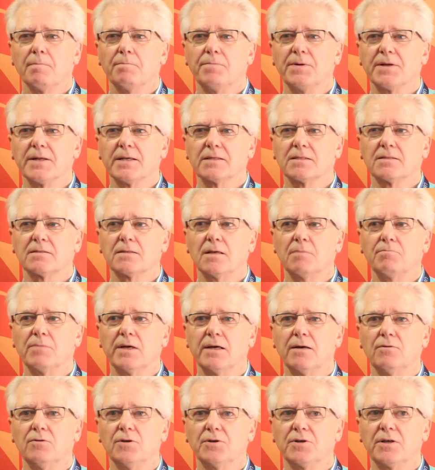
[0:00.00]
But it's
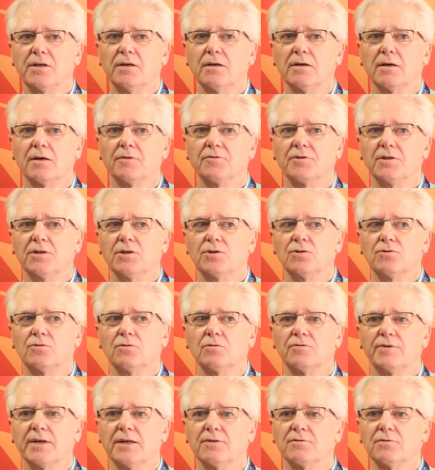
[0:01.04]
somehow looking at the
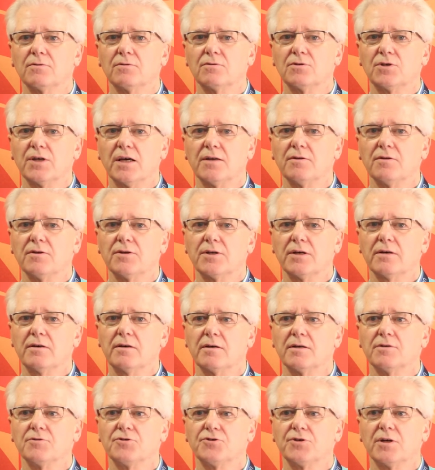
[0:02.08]
issue around gender
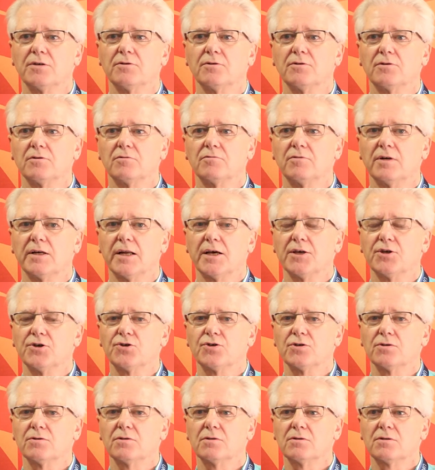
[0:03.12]
and gender
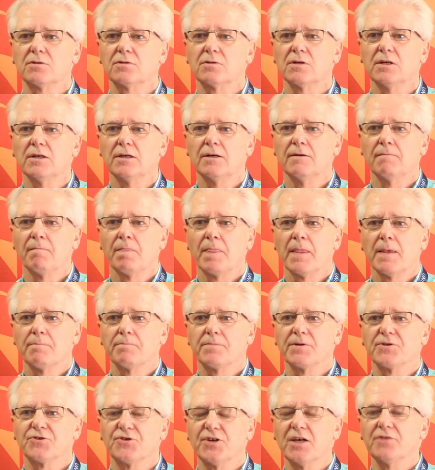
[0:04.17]
relations,
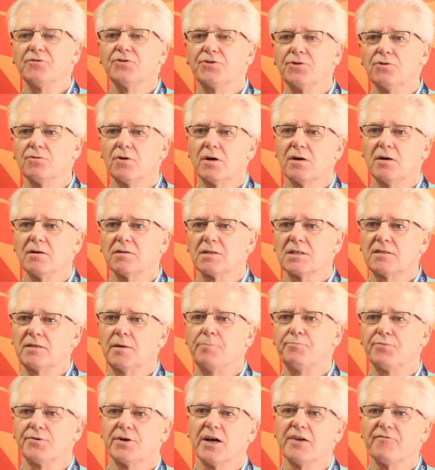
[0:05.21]
that gender you can't
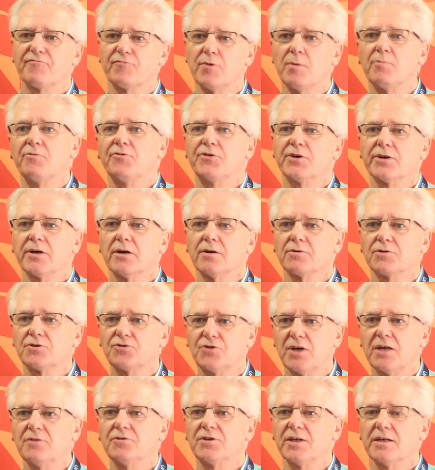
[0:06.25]
separate from everything else.
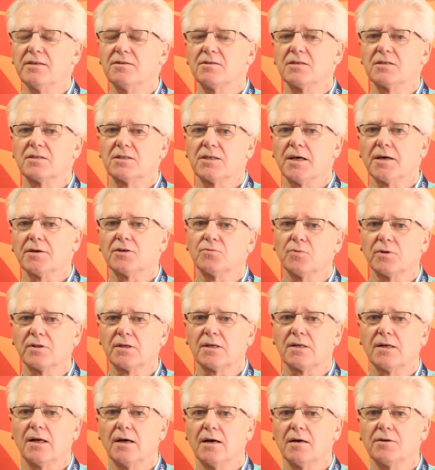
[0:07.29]
Gender intersects with
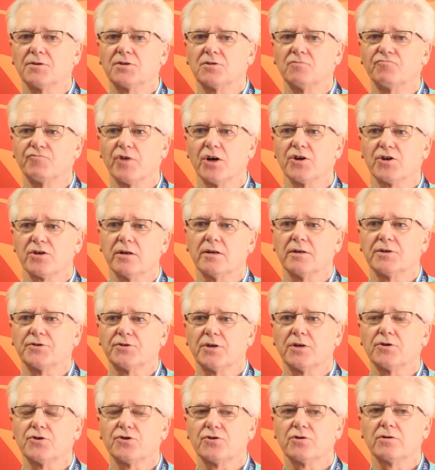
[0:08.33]
class and
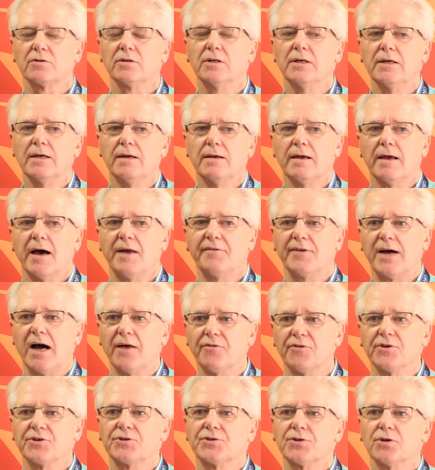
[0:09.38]
racialization and
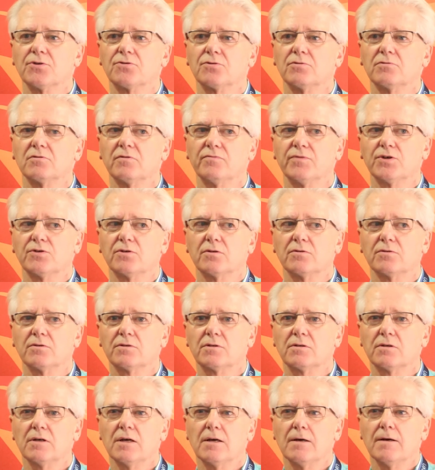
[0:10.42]
other social
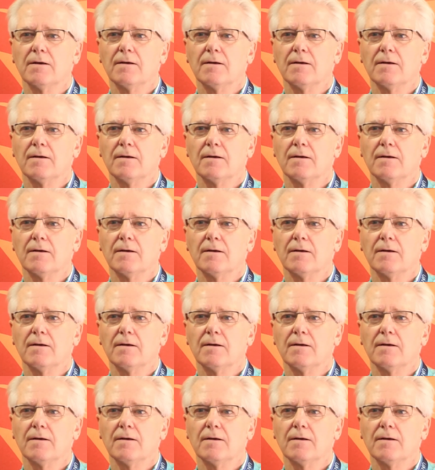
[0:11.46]
divisions.